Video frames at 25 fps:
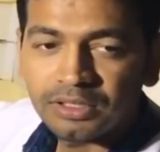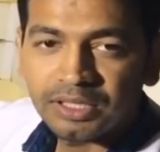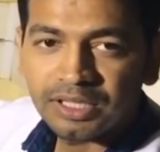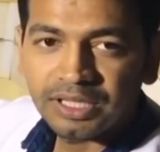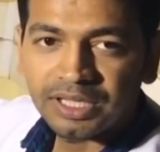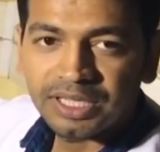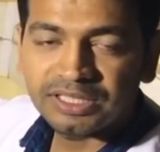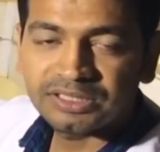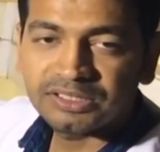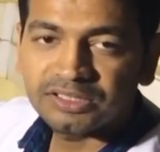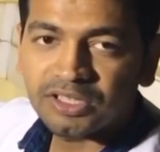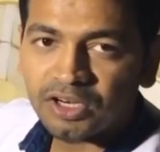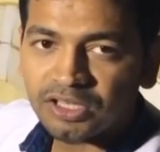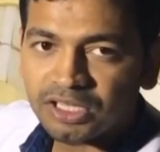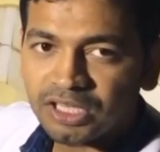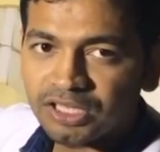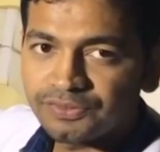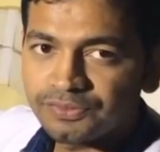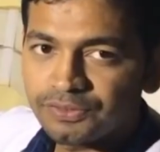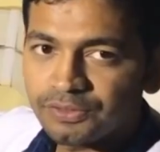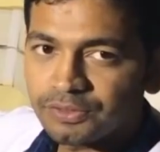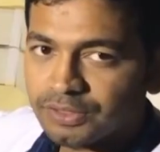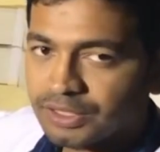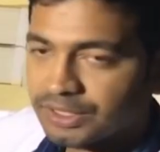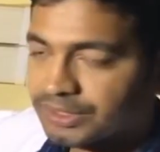is not in
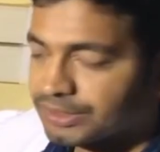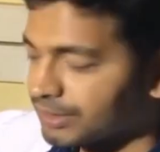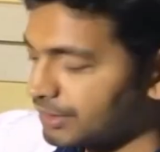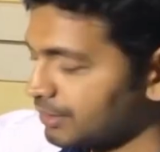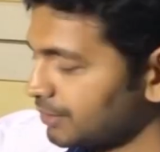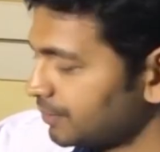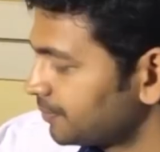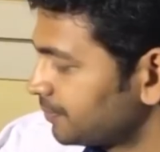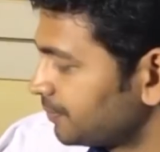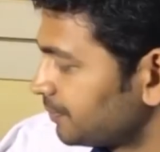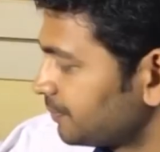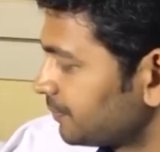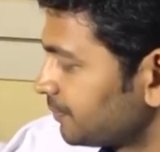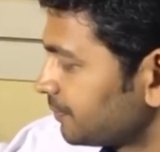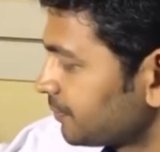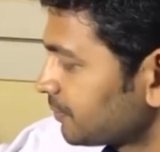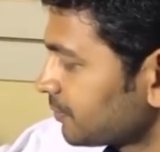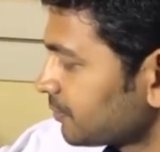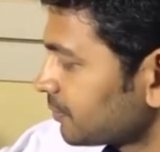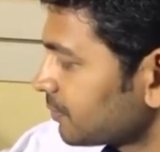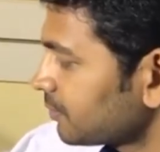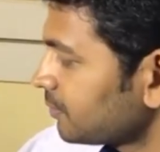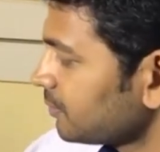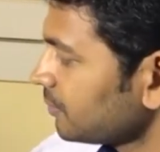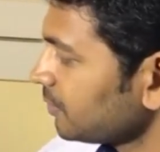focus.
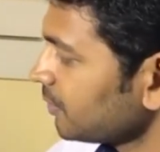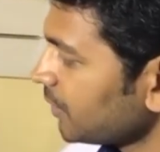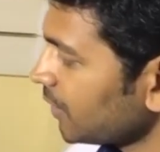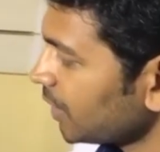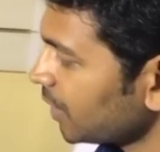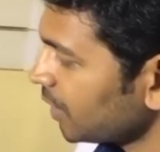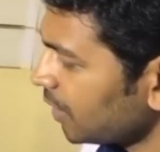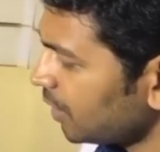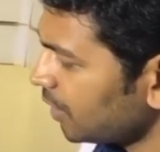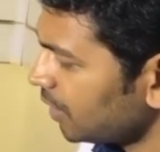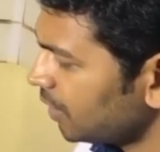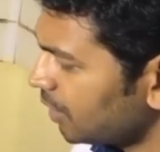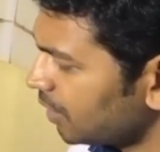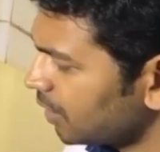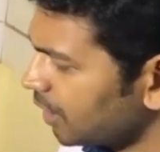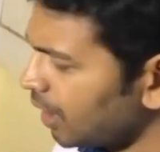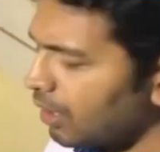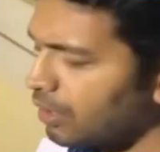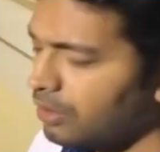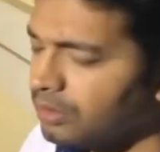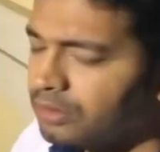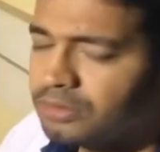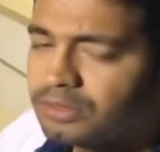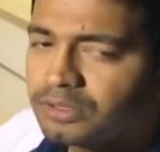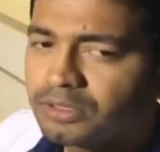
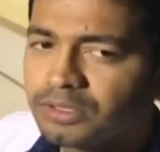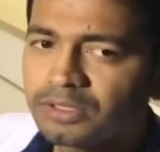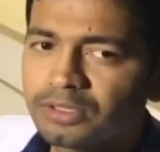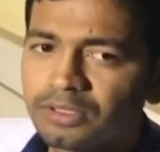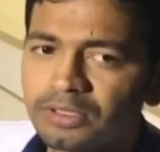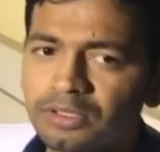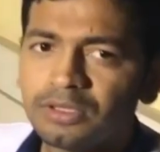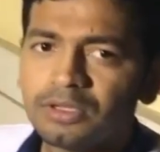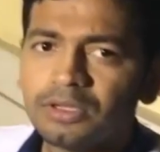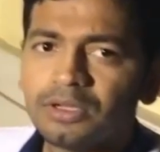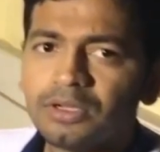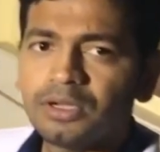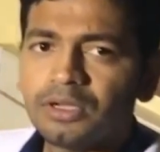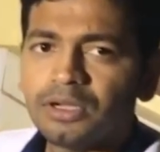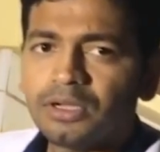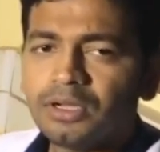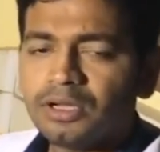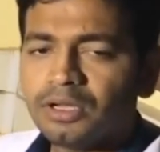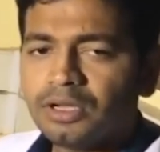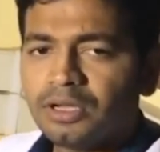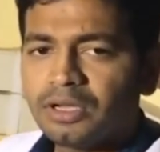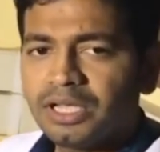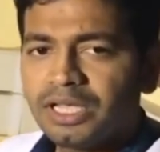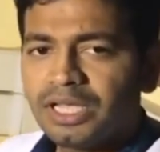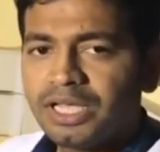Now
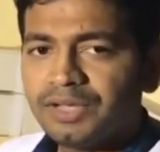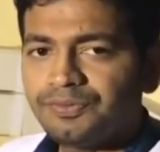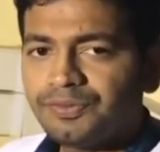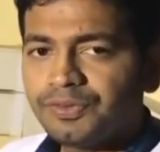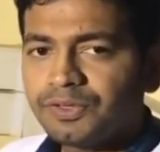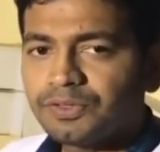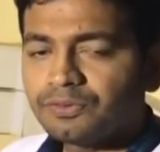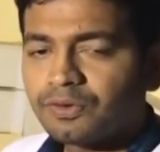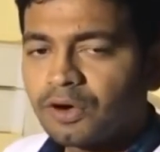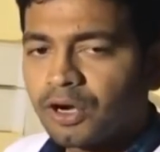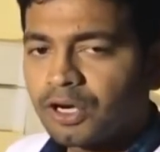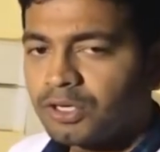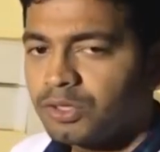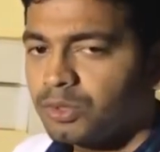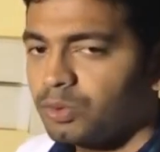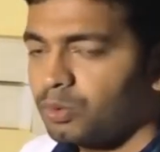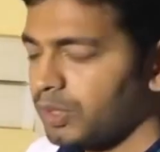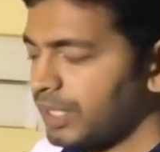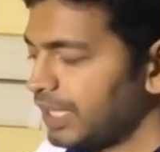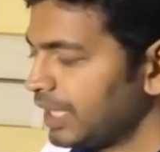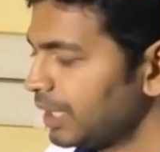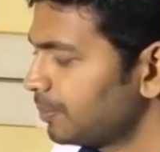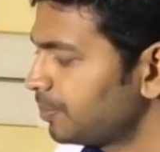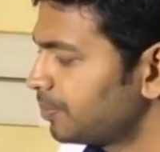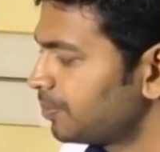if you want to
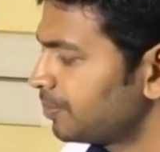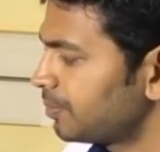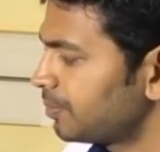keep